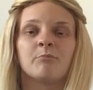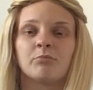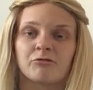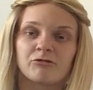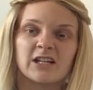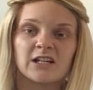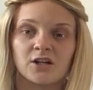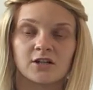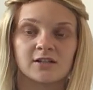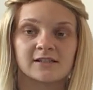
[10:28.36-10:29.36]
in
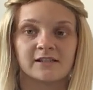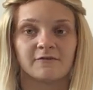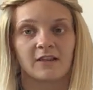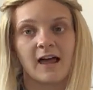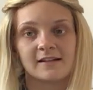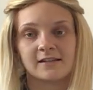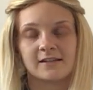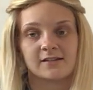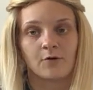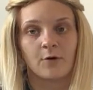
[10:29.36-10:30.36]
precursive
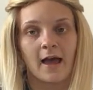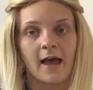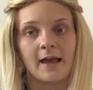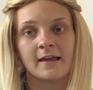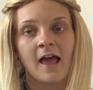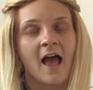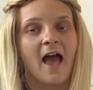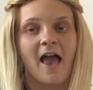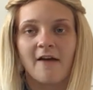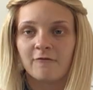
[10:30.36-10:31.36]
letters, okay?
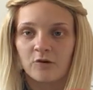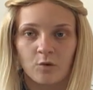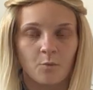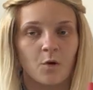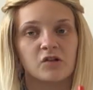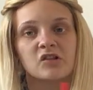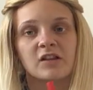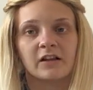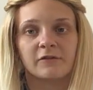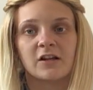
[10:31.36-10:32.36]
Everyone watching
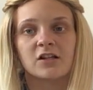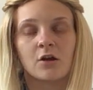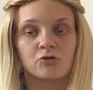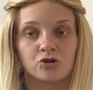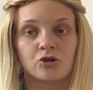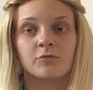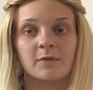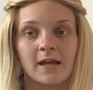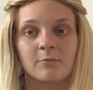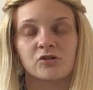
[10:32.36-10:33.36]
this video should
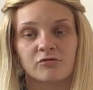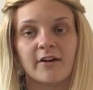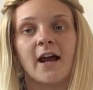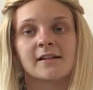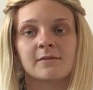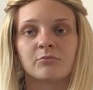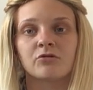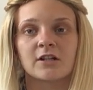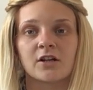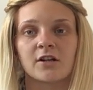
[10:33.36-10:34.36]
be able to write in
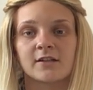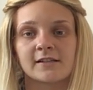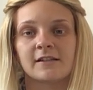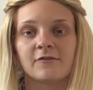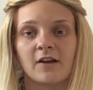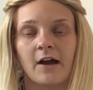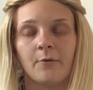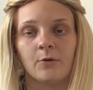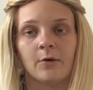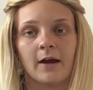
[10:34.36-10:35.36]
precursive
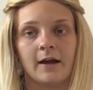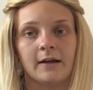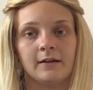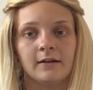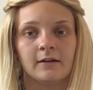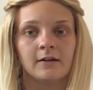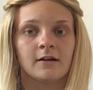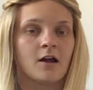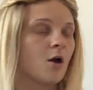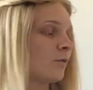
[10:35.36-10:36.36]
now, okay?
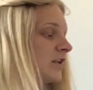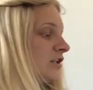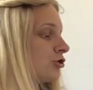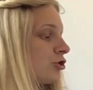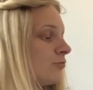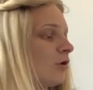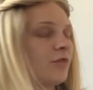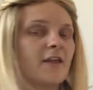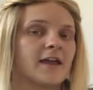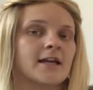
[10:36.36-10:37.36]
We need two
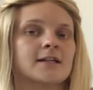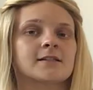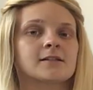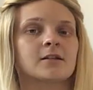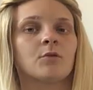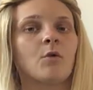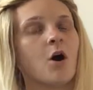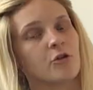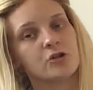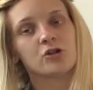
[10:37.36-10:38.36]
more things. What
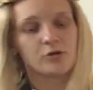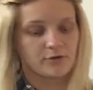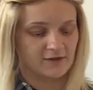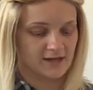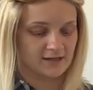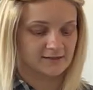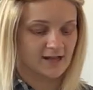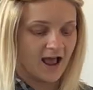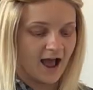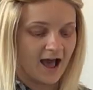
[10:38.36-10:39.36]
are the two things?
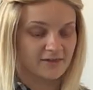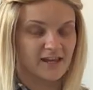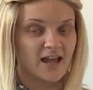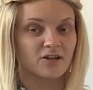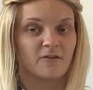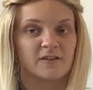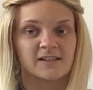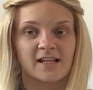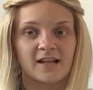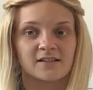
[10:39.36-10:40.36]
At the end of the
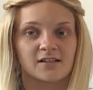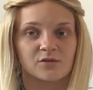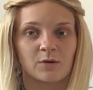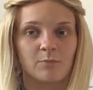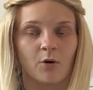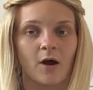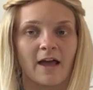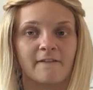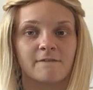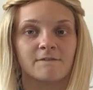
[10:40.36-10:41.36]
sentence, we put
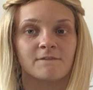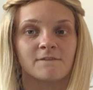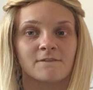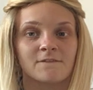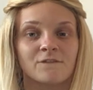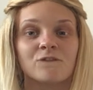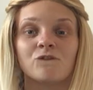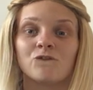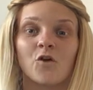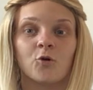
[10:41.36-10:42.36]
a
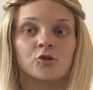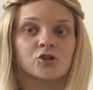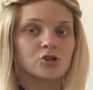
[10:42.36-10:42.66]
full